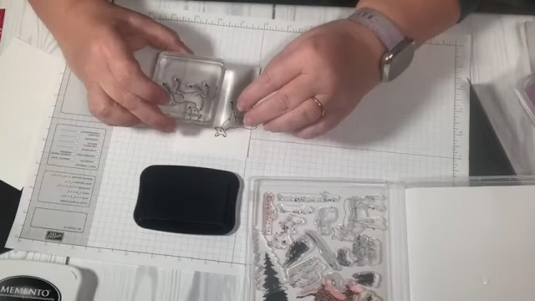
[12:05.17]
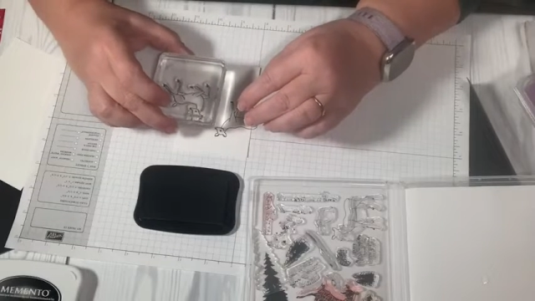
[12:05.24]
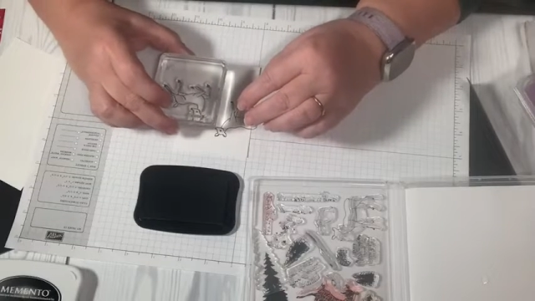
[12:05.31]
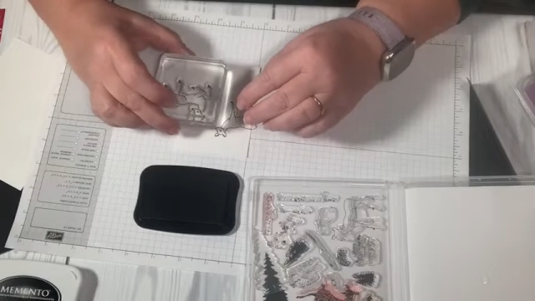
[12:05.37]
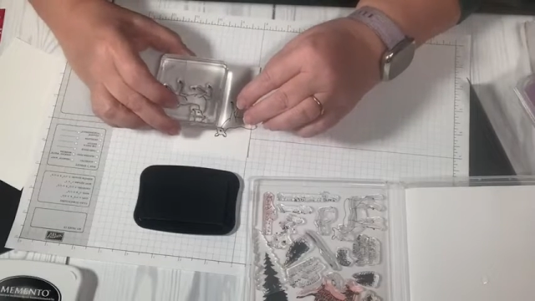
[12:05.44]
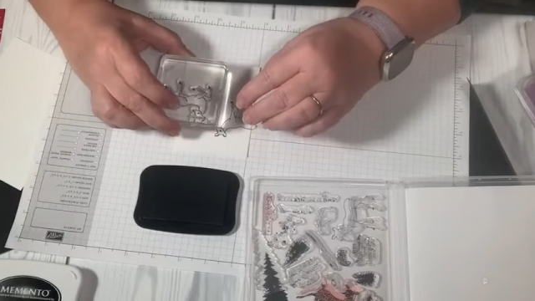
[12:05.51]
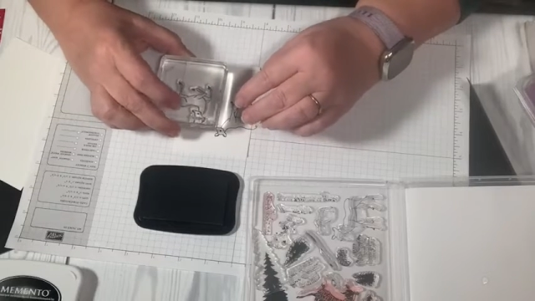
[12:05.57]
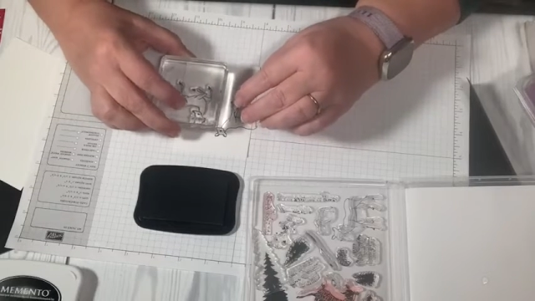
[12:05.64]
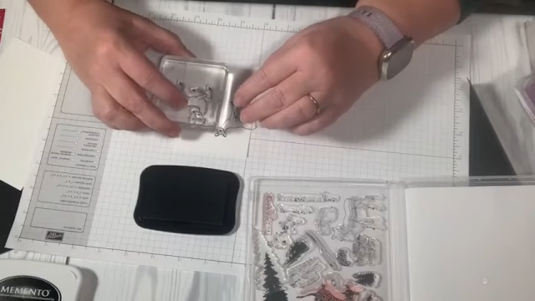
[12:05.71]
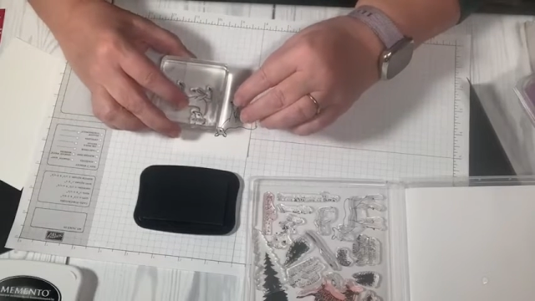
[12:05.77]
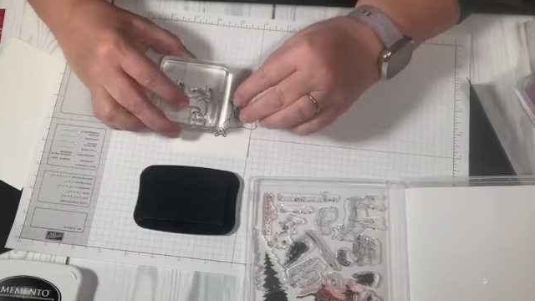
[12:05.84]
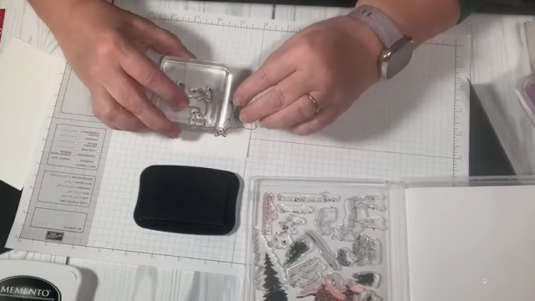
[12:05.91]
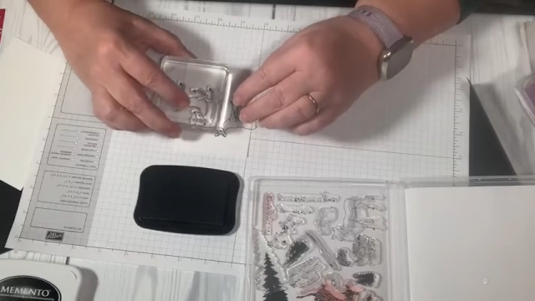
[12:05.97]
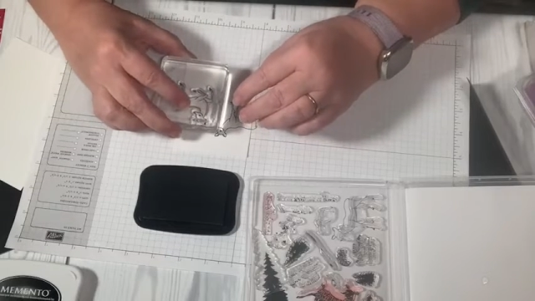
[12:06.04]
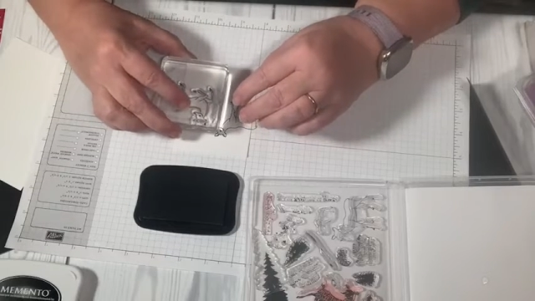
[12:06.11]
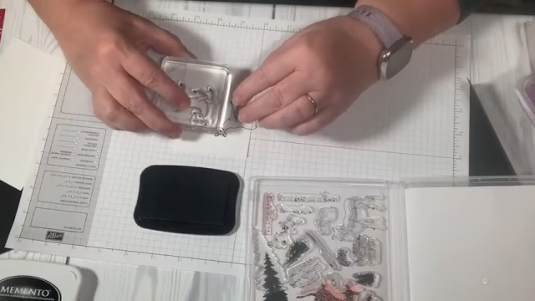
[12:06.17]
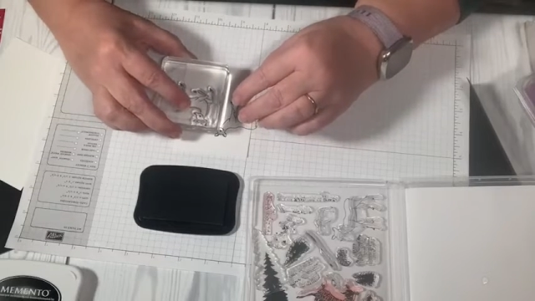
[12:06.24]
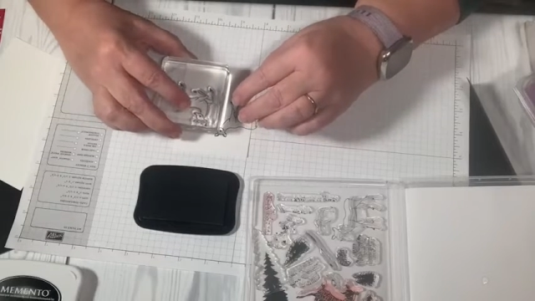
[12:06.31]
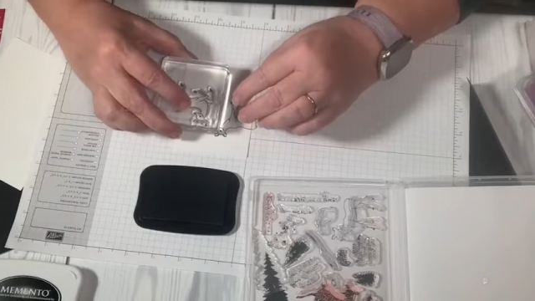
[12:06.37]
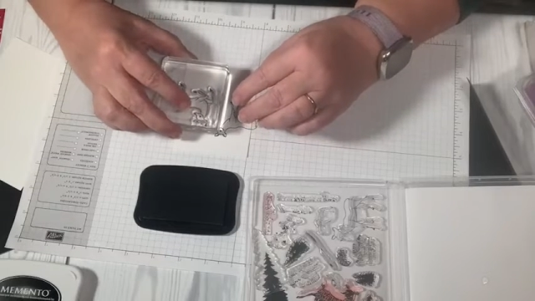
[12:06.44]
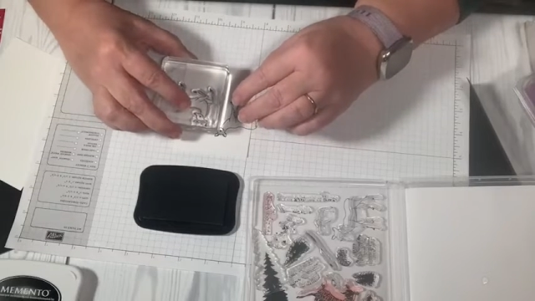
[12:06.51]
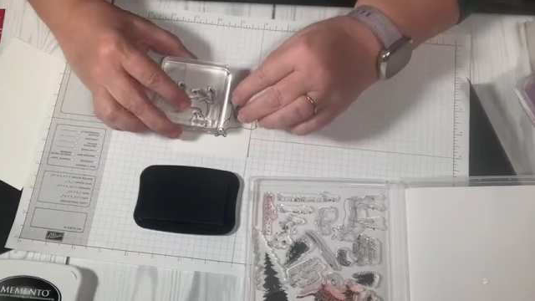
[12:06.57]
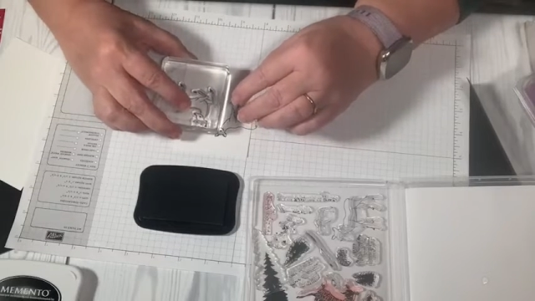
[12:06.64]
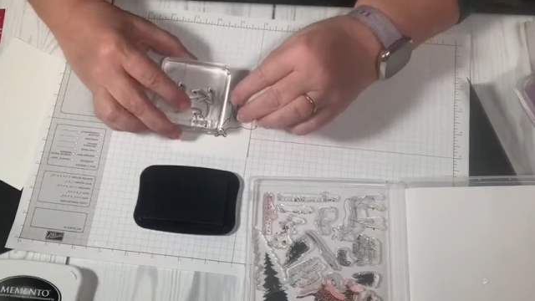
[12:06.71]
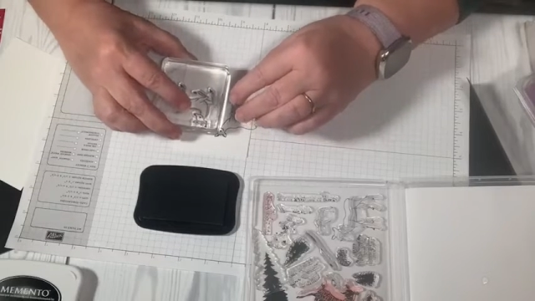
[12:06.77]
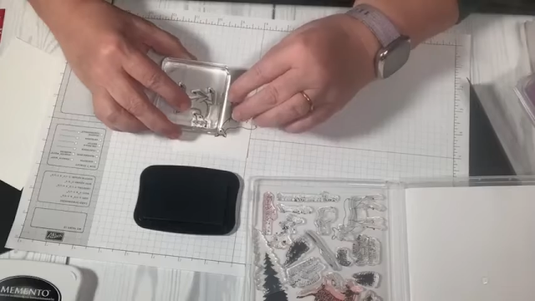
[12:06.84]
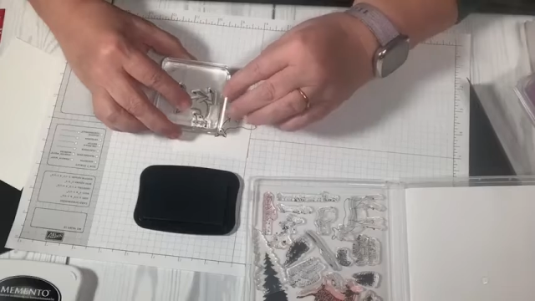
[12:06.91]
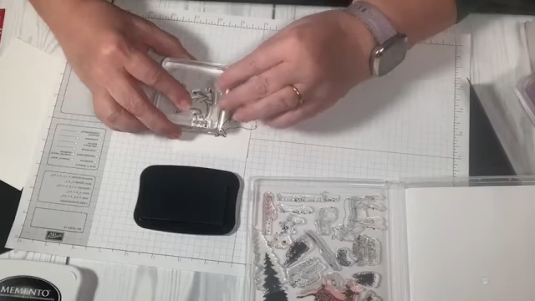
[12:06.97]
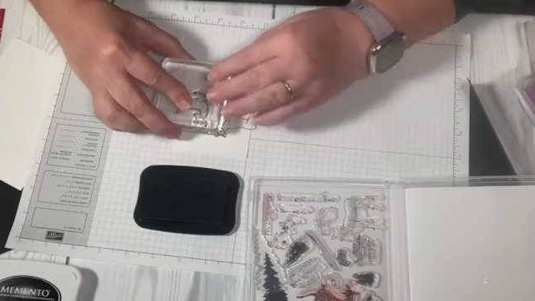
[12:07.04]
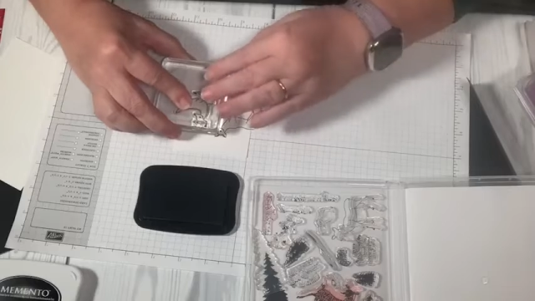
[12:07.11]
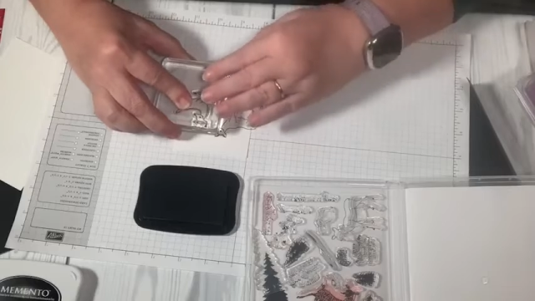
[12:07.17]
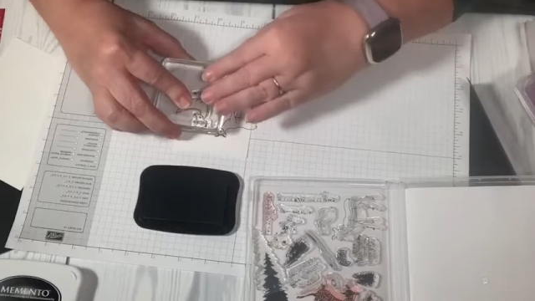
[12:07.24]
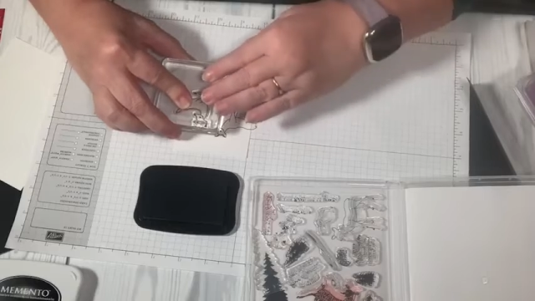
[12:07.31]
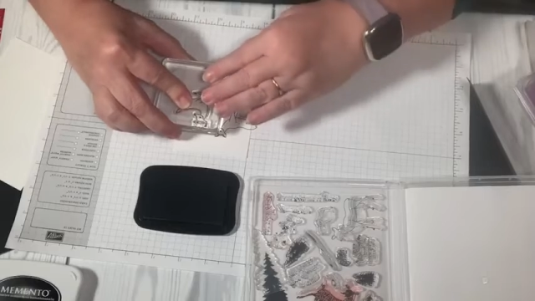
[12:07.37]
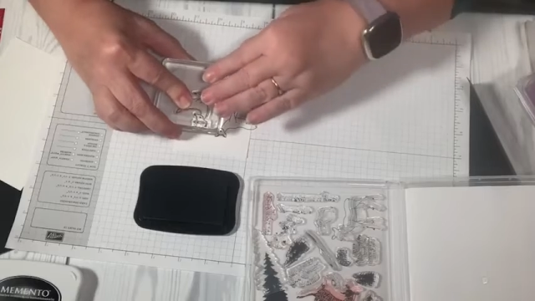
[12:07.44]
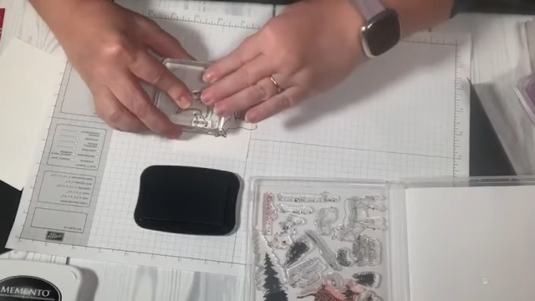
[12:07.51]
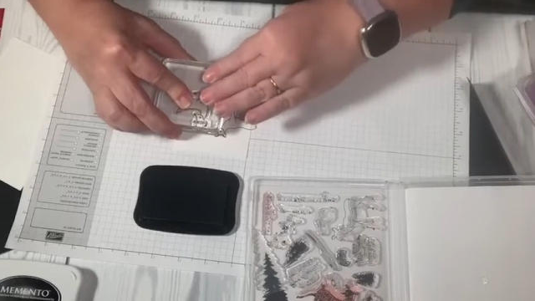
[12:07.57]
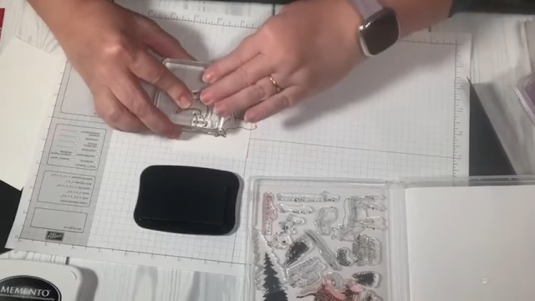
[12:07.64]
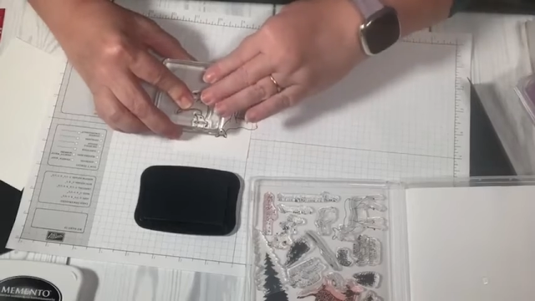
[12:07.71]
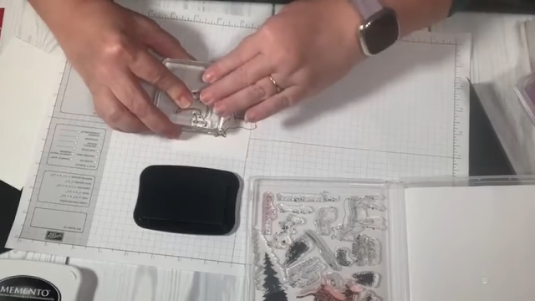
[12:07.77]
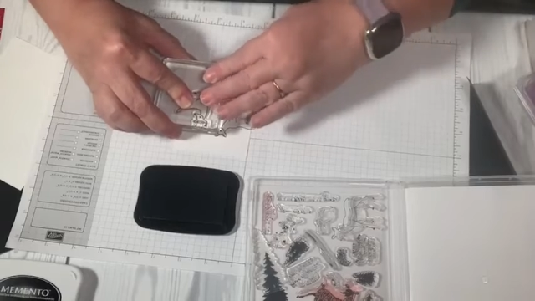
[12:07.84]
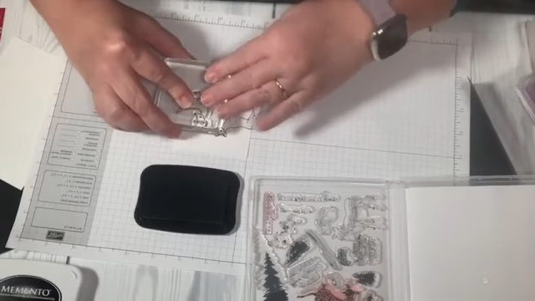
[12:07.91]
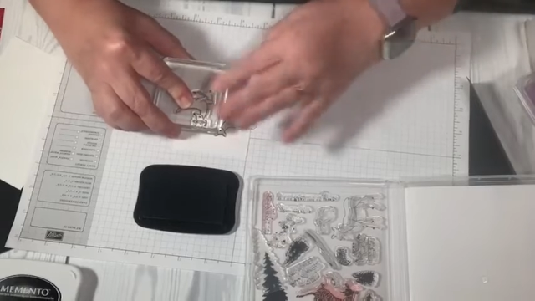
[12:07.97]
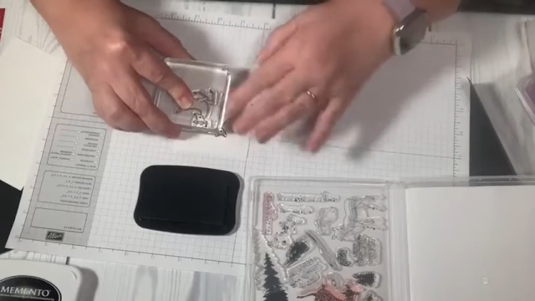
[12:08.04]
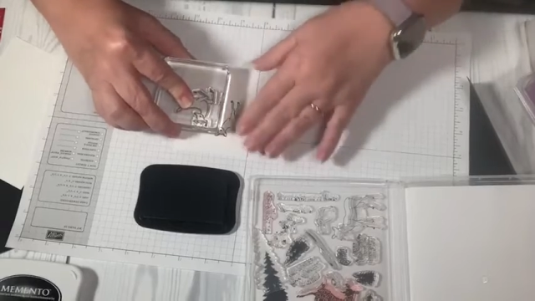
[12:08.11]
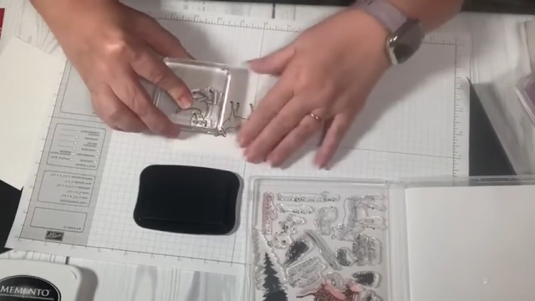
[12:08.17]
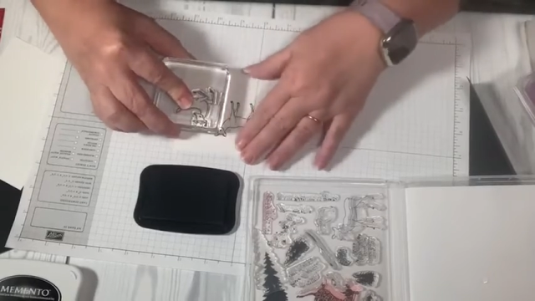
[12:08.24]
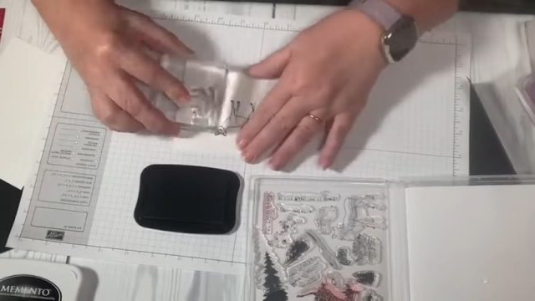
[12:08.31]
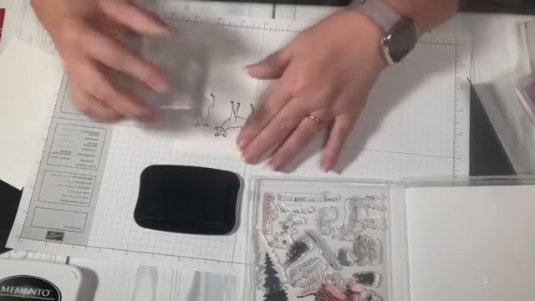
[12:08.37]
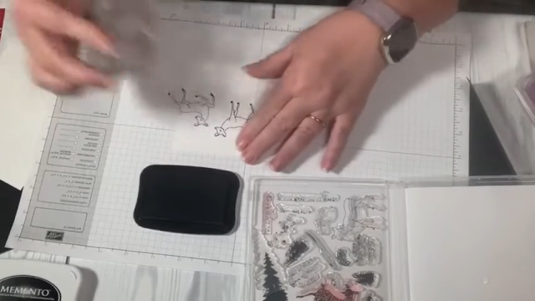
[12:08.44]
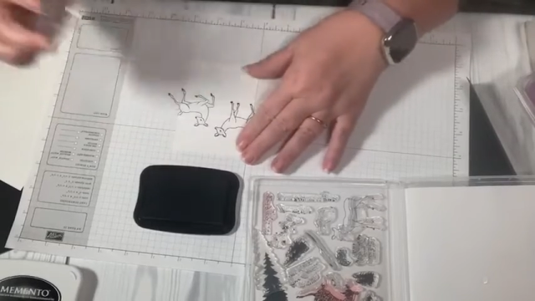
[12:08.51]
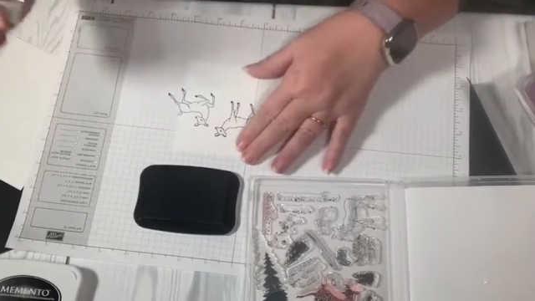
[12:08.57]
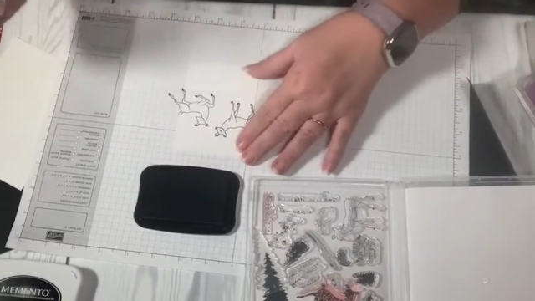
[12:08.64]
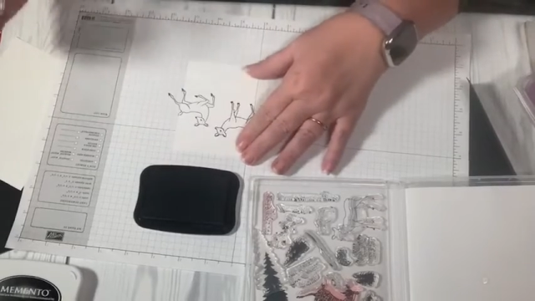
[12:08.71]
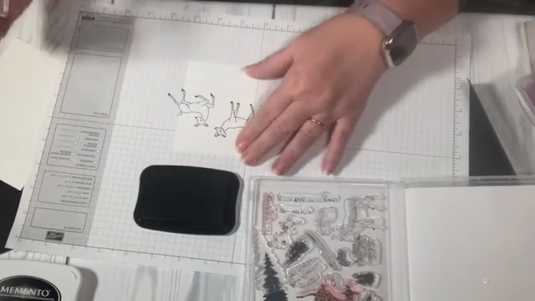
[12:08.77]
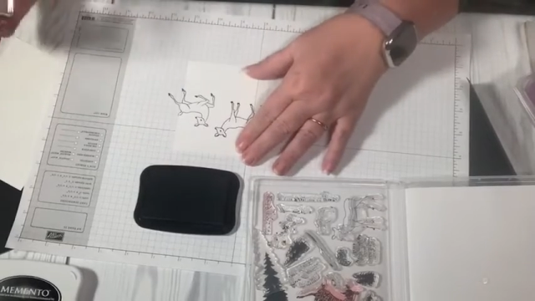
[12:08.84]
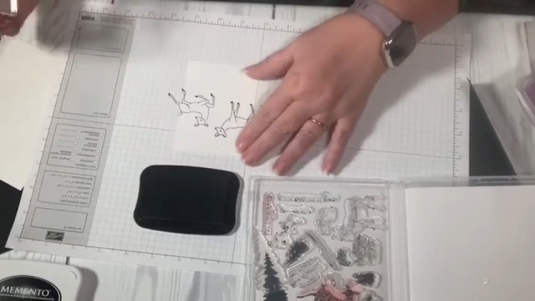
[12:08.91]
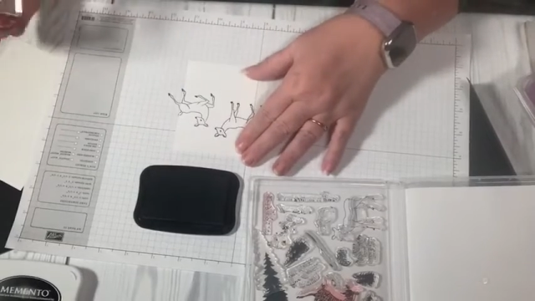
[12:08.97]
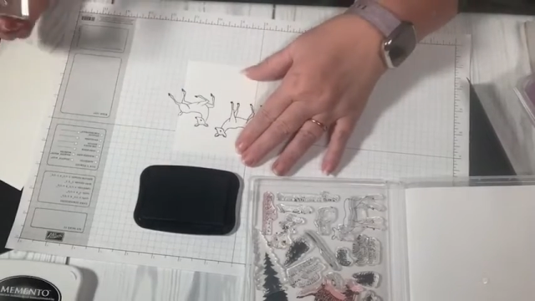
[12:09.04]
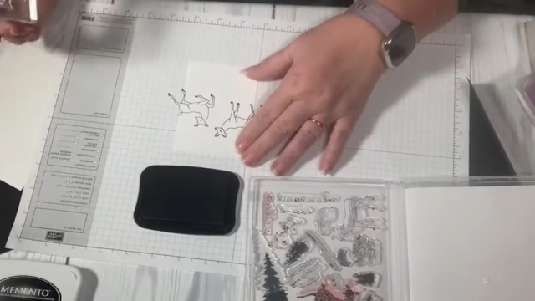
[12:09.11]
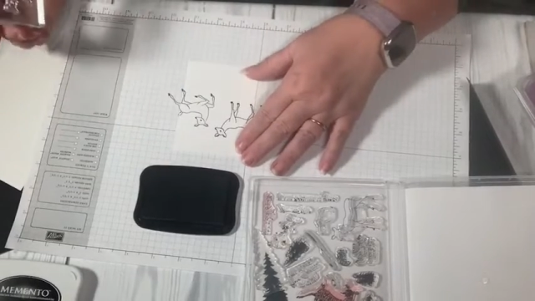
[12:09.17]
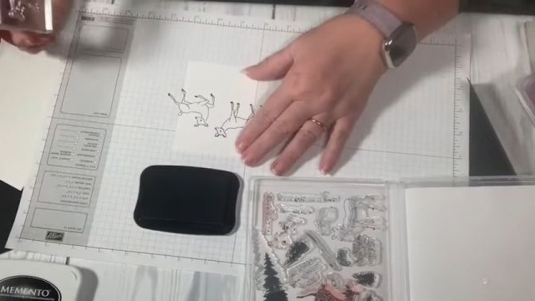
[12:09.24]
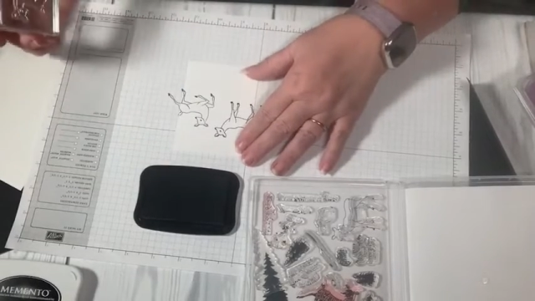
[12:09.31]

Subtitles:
No face is visible, so there are no lips to read.